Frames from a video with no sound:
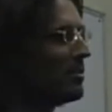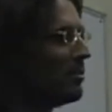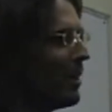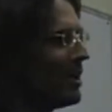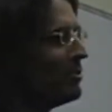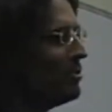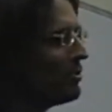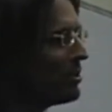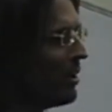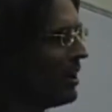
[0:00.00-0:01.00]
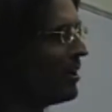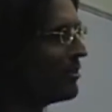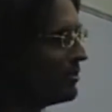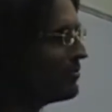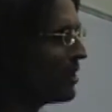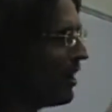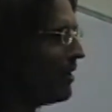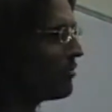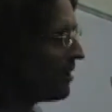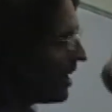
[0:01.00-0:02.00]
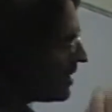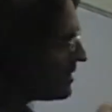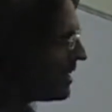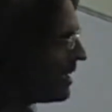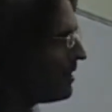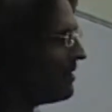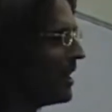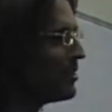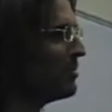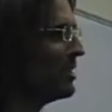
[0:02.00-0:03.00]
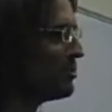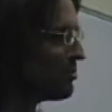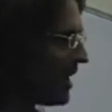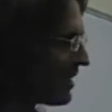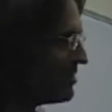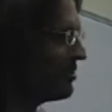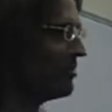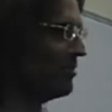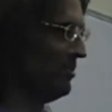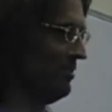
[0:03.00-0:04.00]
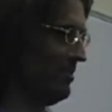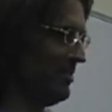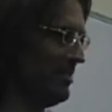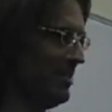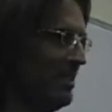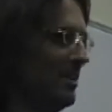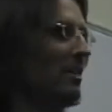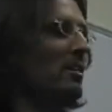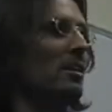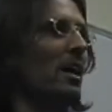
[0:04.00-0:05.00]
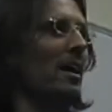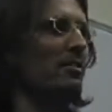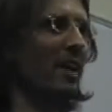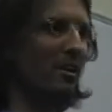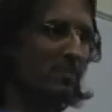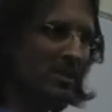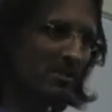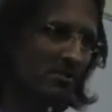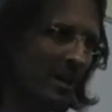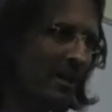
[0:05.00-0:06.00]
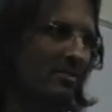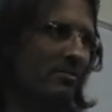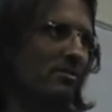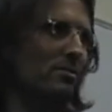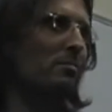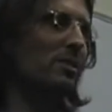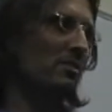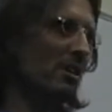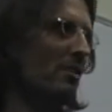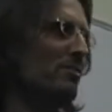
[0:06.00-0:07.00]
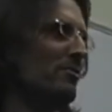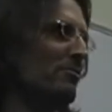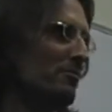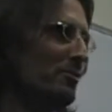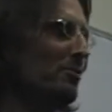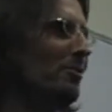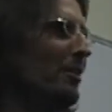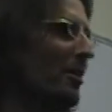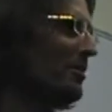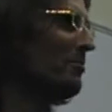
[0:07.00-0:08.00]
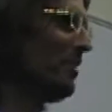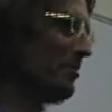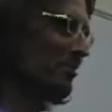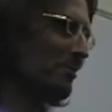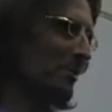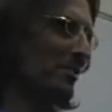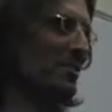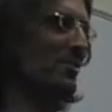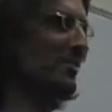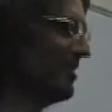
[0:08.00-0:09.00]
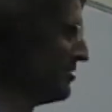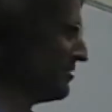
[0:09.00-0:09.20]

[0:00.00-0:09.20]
The mm. one you got, you've yeah. got right now, yeah. has been attracted to you. Mm. And I've been attracted to you because of your own emotional condition that